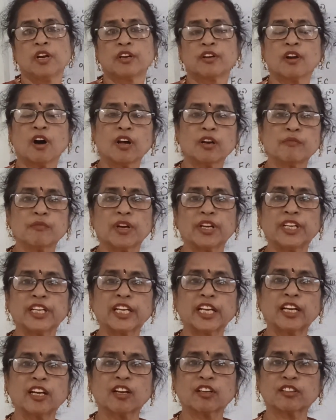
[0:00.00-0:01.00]

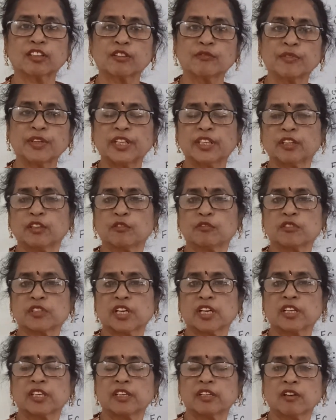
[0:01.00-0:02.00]
Non-bonding electron means those
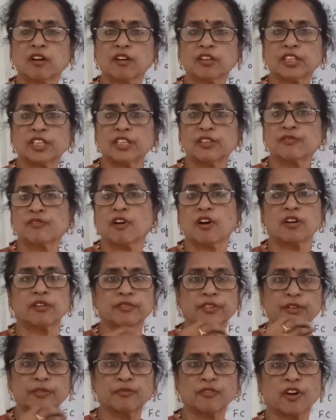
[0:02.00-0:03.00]
are not
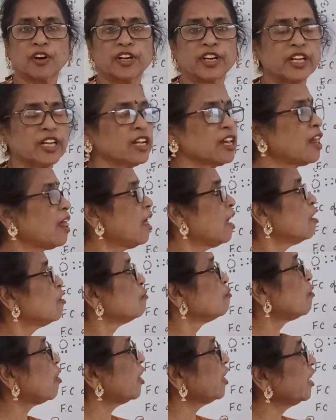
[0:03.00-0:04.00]
involved in bonding.
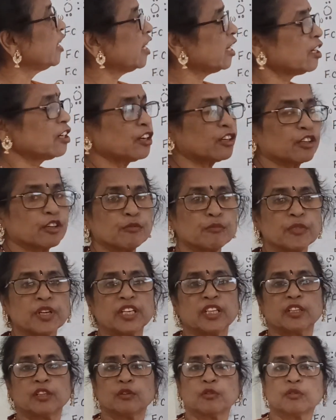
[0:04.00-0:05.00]
Bonding electron
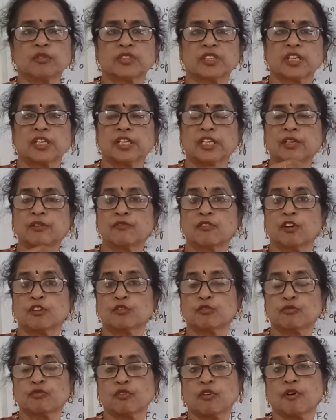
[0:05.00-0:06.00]
means those are
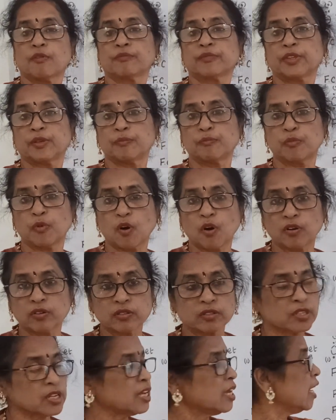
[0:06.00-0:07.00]
involved to form the
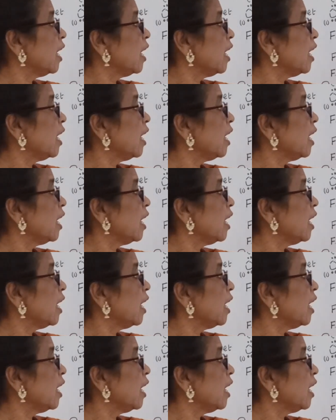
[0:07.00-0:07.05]
bonds.